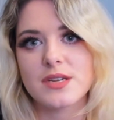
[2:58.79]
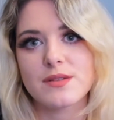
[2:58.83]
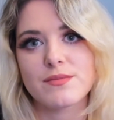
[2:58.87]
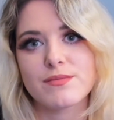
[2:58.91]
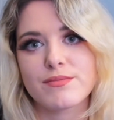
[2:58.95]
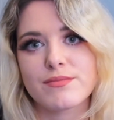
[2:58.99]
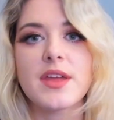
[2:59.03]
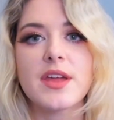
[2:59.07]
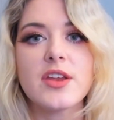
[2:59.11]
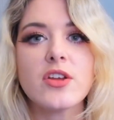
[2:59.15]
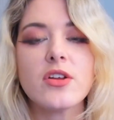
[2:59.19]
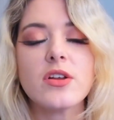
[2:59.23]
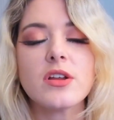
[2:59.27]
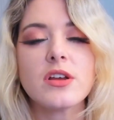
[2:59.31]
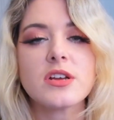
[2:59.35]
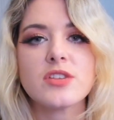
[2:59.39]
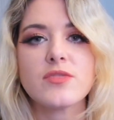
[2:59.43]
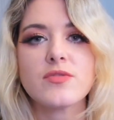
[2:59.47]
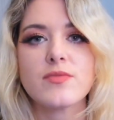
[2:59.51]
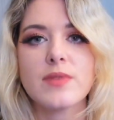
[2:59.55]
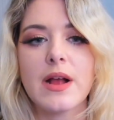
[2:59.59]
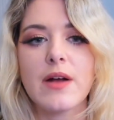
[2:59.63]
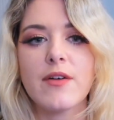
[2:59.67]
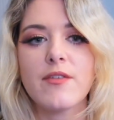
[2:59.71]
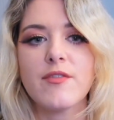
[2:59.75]
But then you look to
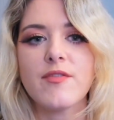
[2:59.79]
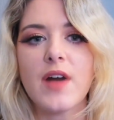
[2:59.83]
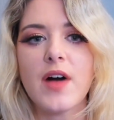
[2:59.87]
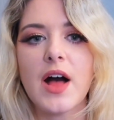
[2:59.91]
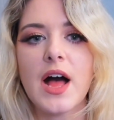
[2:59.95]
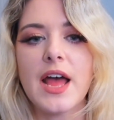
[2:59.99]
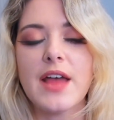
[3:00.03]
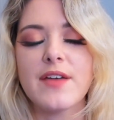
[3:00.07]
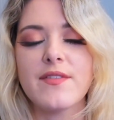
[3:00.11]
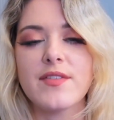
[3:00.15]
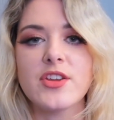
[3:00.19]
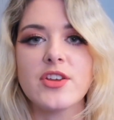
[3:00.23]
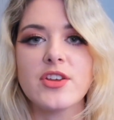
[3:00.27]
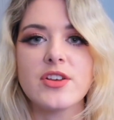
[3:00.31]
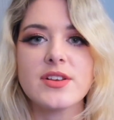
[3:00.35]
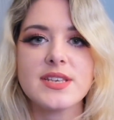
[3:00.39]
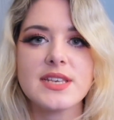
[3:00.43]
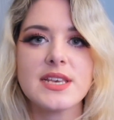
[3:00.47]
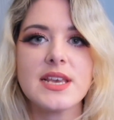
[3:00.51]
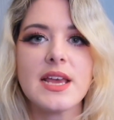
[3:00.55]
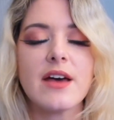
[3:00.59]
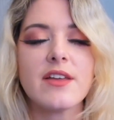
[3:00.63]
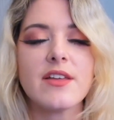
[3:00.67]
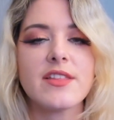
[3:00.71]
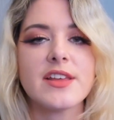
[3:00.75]
round 5 and you see
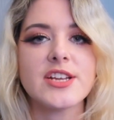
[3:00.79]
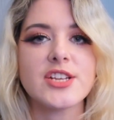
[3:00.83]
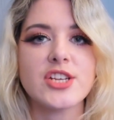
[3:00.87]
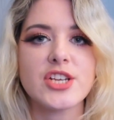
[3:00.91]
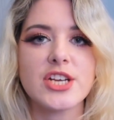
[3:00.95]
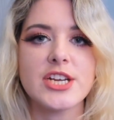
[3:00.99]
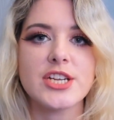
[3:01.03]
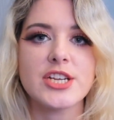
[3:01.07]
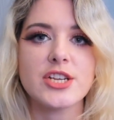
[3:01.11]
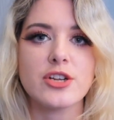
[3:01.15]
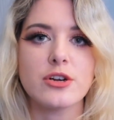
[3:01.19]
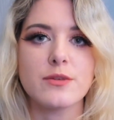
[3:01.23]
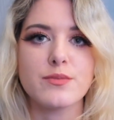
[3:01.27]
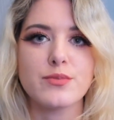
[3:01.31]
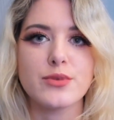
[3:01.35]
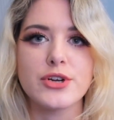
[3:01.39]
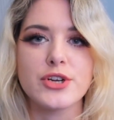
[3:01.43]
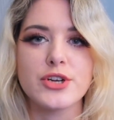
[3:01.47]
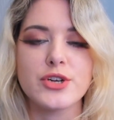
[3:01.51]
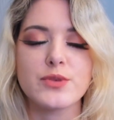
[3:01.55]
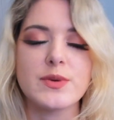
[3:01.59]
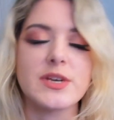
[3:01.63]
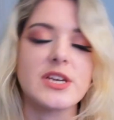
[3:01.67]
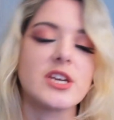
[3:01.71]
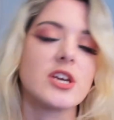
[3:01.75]
how they changed their
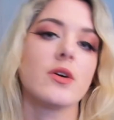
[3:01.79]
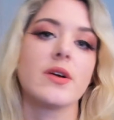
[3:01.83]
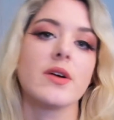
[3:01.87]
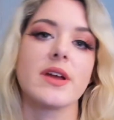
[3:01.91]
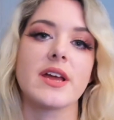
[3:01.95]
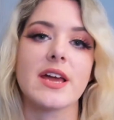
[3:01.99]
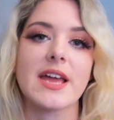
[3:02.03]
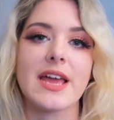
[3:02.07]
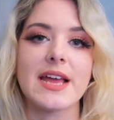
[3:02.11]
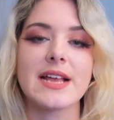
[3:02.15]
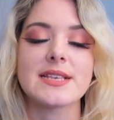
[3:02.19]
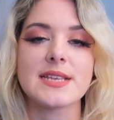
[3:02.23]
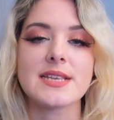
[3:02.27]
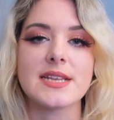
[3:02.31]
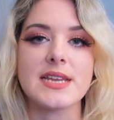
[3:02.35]
approach when going against an